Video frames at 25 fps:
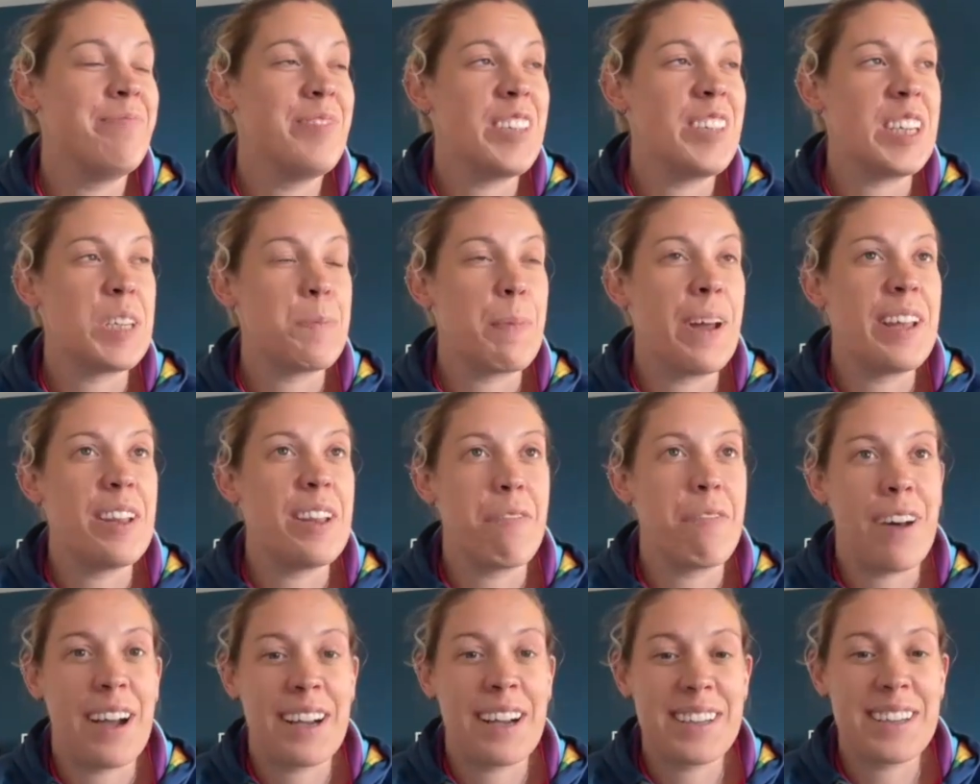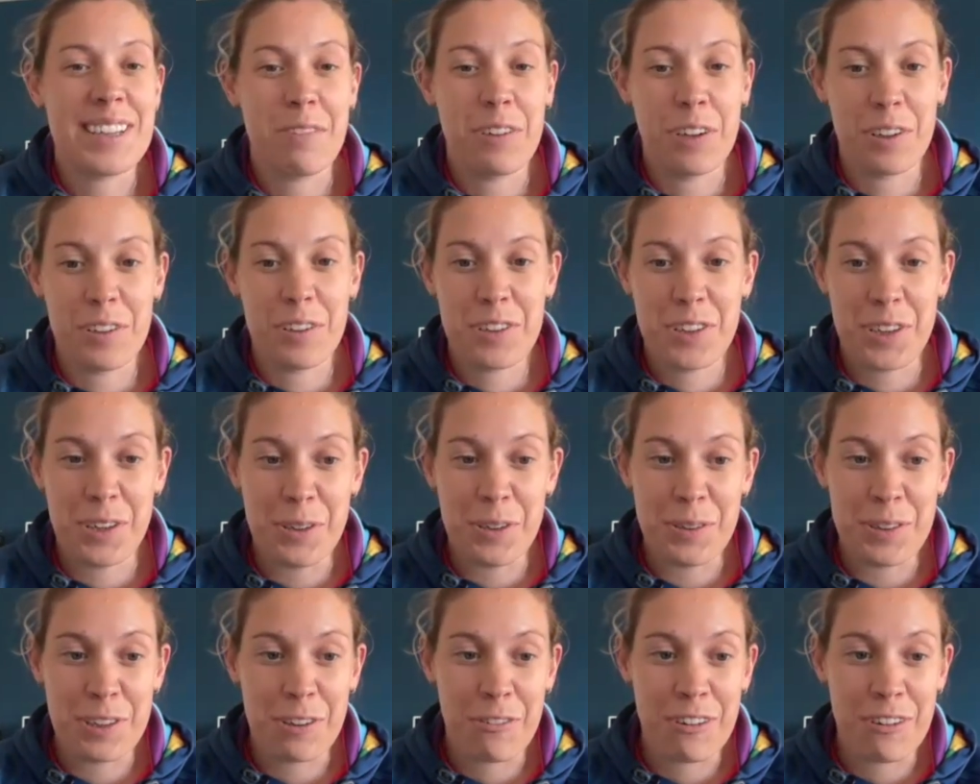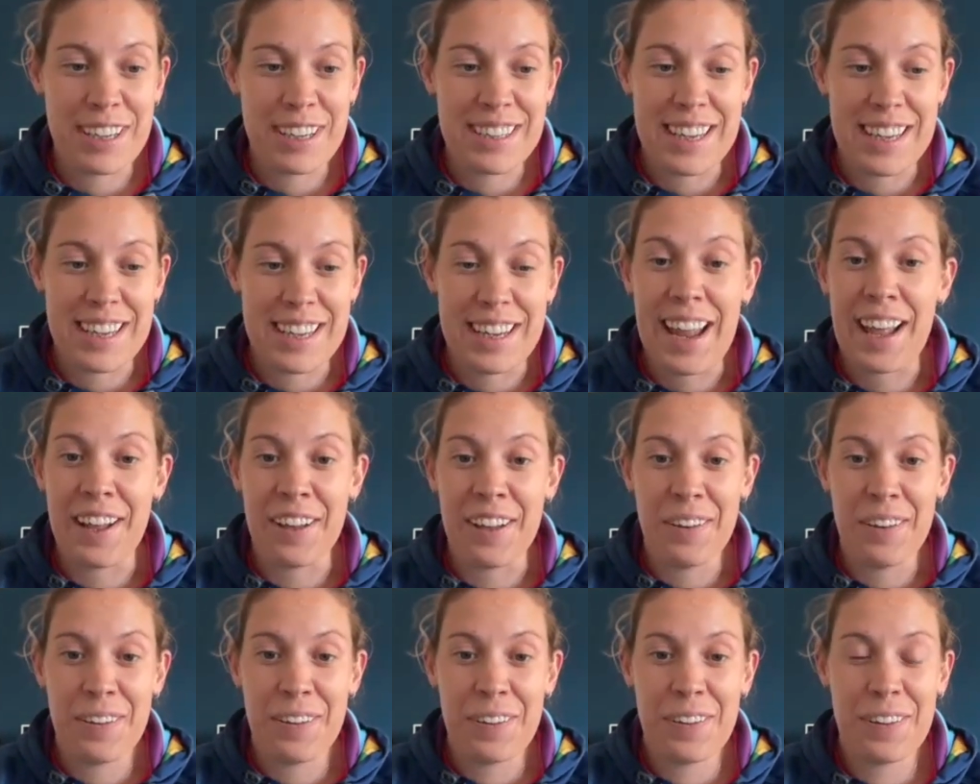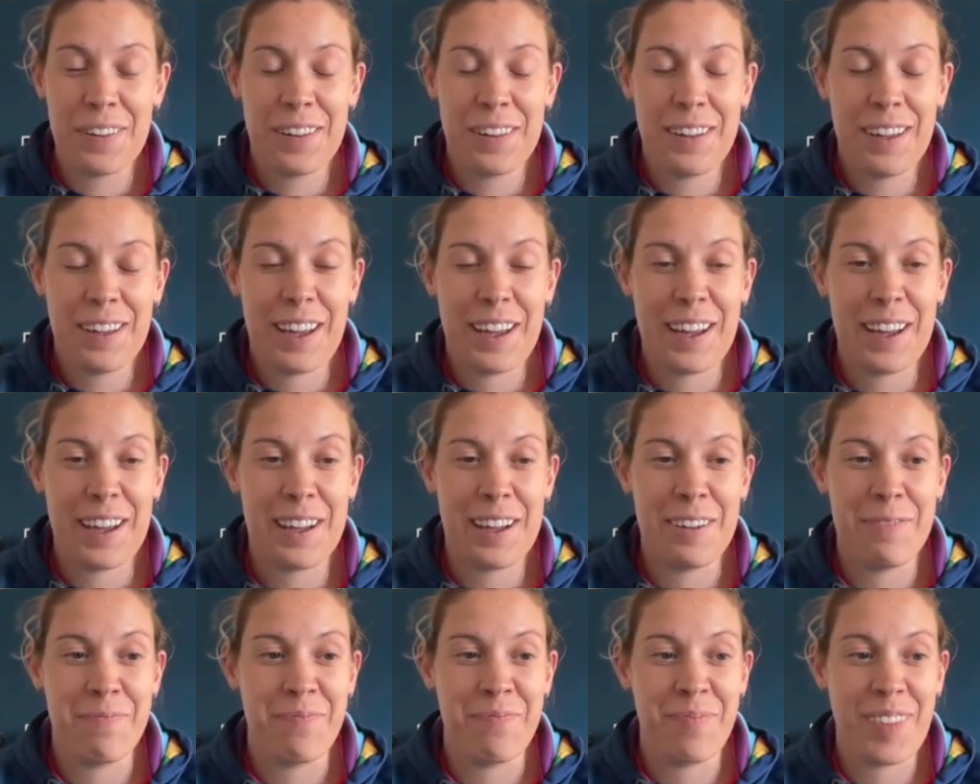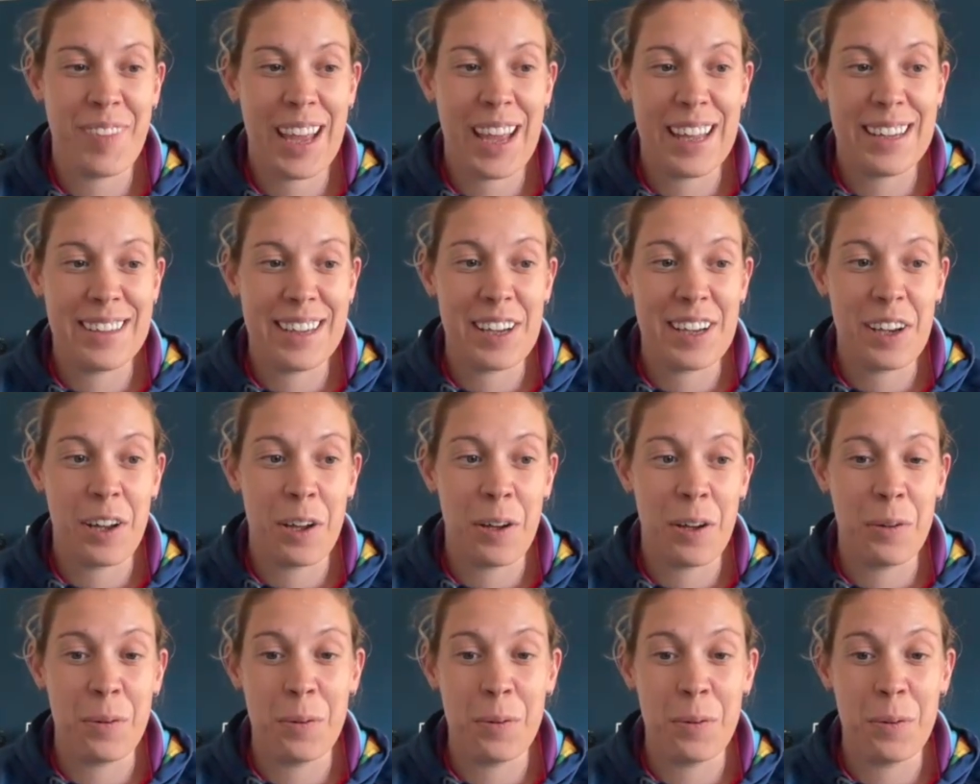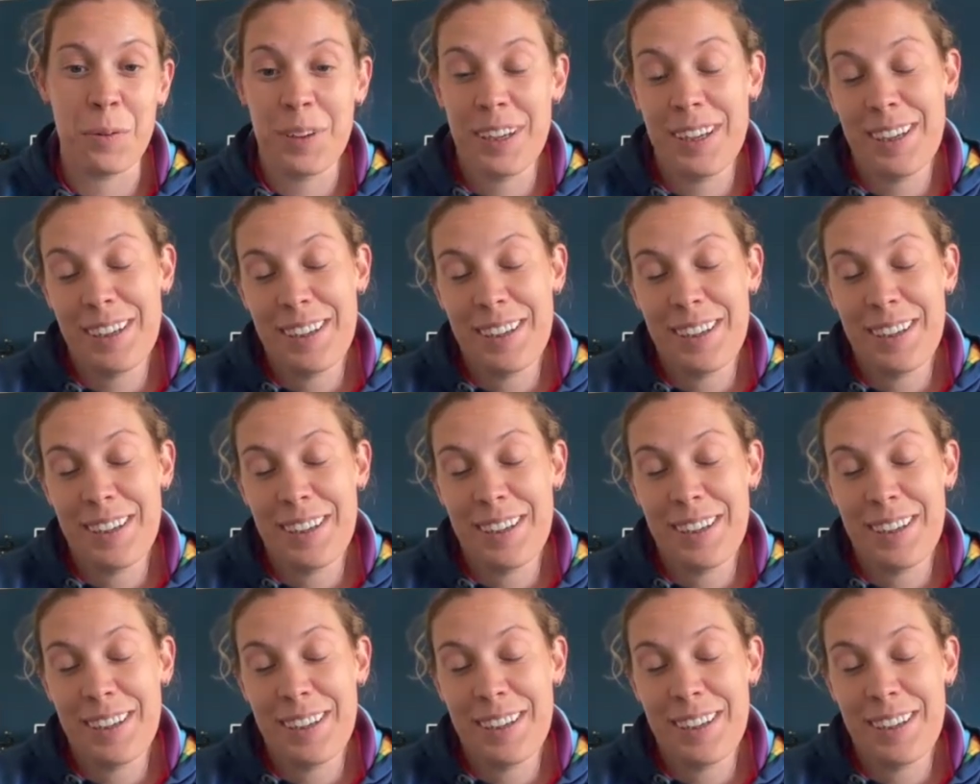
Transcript: despite the fact I've got 2 degrees in health, and I know